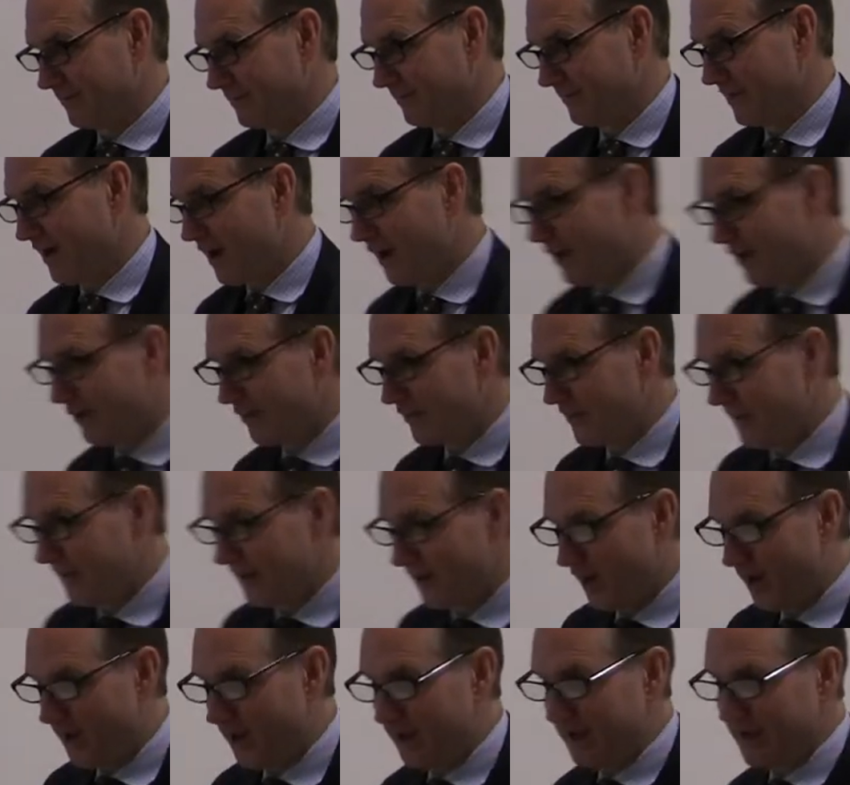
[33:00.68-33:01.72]
No, they'd
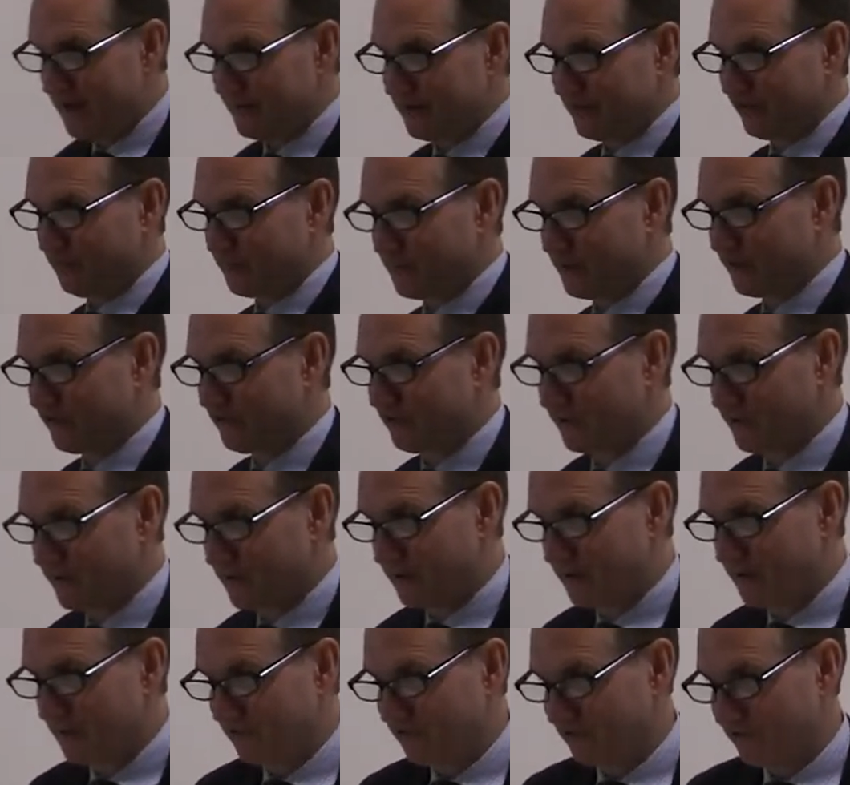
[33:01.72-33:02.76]
all have a spiritual
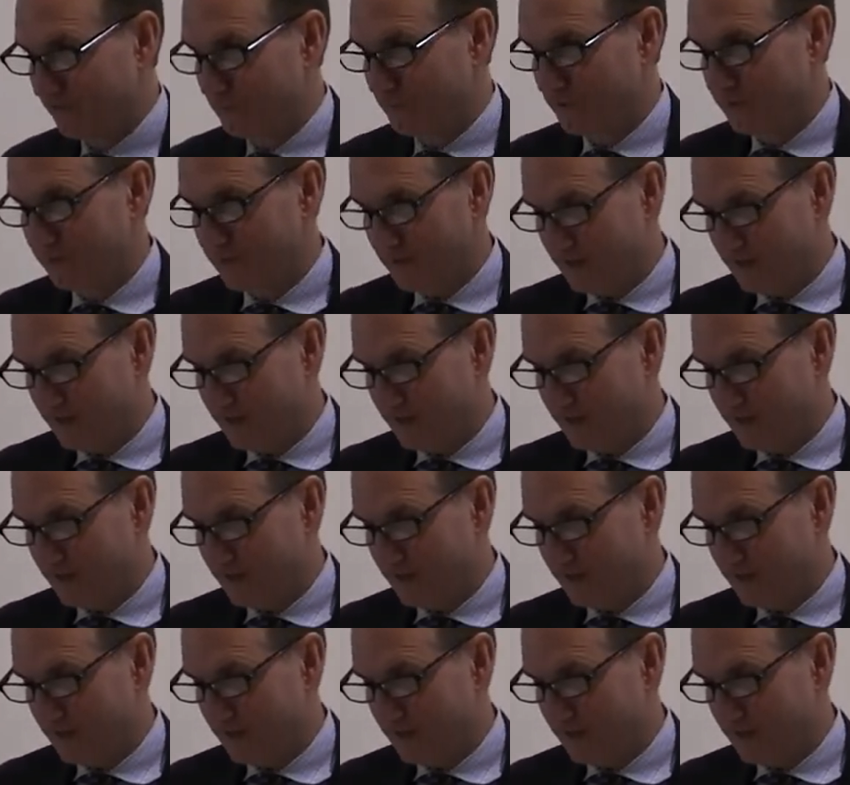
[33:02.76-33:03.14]
connection with